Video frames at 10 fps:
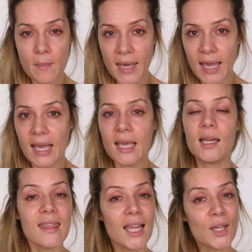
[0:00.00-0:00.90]

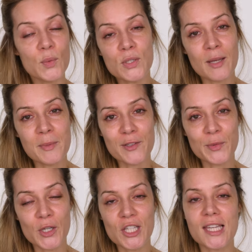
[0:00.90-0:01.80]
me. Thank you all so much
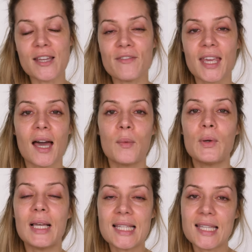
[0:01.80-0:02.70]
for watching. Don't forget, I
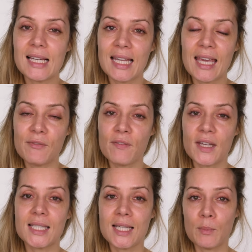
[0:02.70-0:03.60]
will list and link
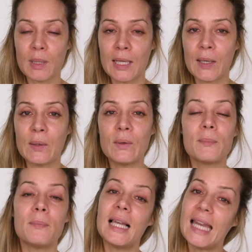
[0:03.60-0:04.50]
everything down
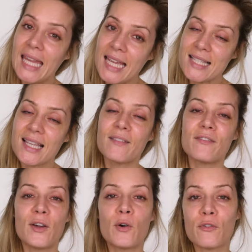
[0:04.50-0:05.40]
below. Please
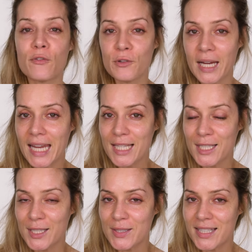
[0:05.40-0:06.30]
feel free
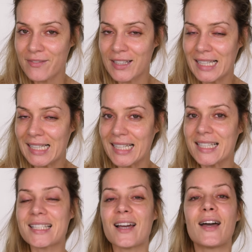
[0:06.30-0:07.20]
to use the affiliate
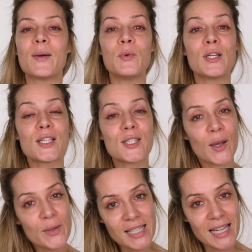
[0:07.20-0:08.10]
links. I would
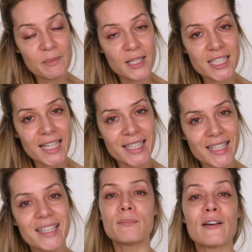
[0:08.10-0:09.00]
totally appreciate
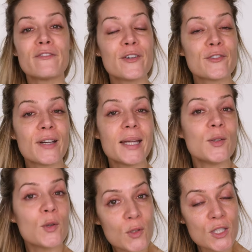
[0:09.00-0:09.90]
it, but feel free
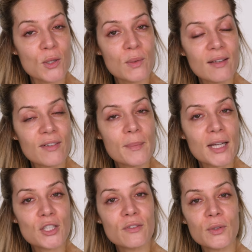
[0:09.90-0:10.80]
not to if it
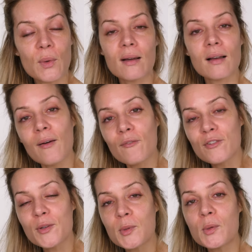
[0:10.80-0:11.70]
makes you feel
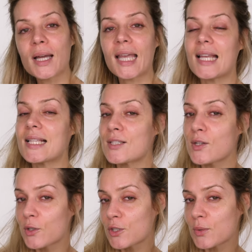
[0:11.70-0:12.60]
uncomfortable. Again, it doesn't
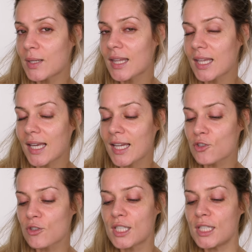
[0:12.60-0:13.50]
cost you anything
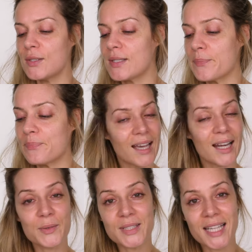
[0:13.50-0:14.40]
extra to use them.
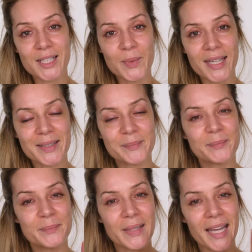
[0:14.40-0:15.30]
And I will see you next week.
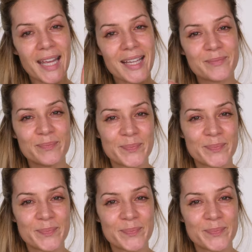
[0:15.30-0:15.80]
Bye.